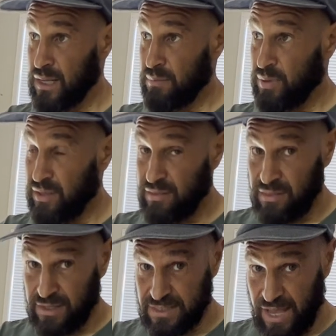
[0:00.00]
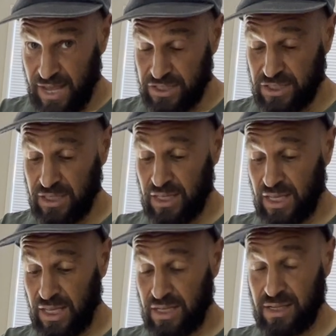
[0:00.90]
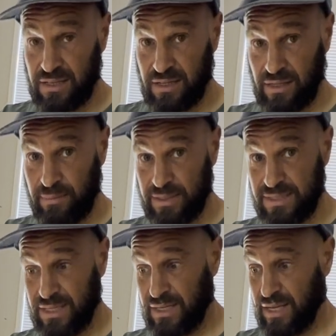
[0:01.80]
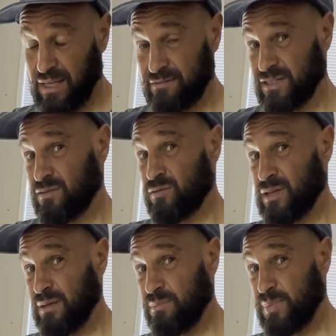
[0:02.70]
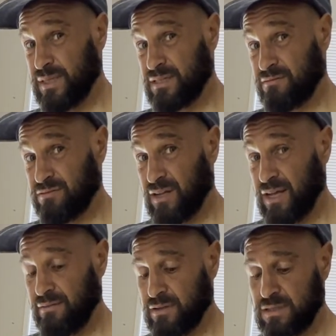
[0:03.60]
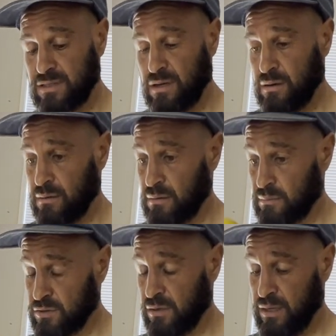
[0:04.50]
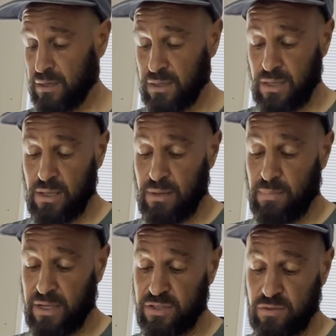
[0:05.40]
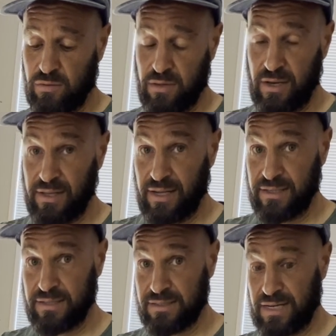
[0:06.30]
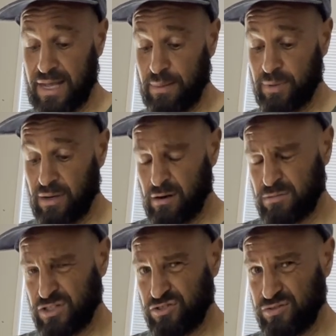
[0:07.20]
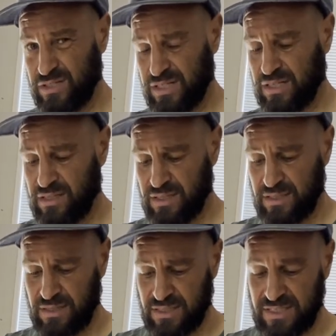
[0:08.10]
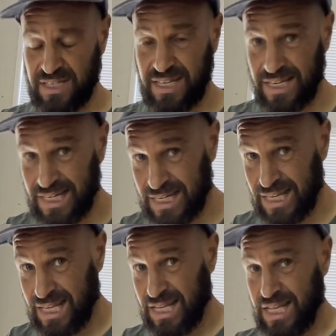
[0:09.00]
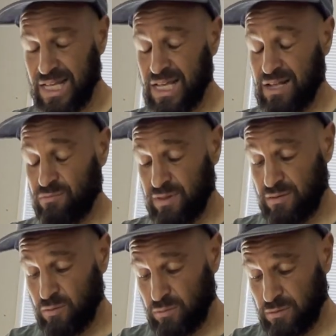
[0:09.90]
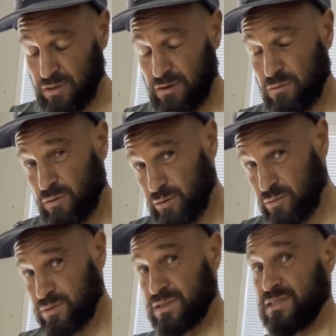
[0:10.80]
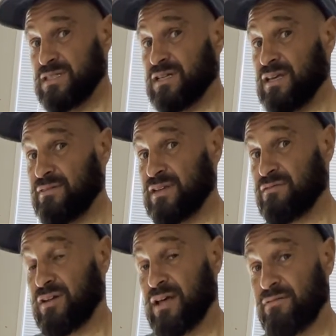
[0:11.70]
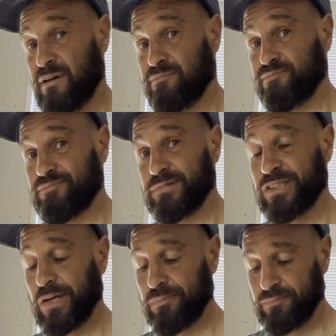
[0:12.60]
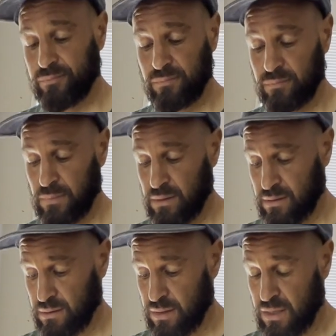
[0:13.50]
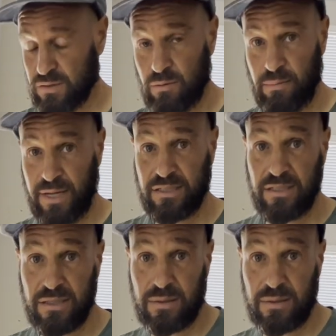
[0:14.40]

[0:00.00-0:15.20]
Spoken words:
pith that's actually in the lemon skin that gives it a really bitter flavour. So I'm trying to make sure that that doesn't happen, and I'm just using the skin with all the oils to give it the flavour. So that's what we're about to do.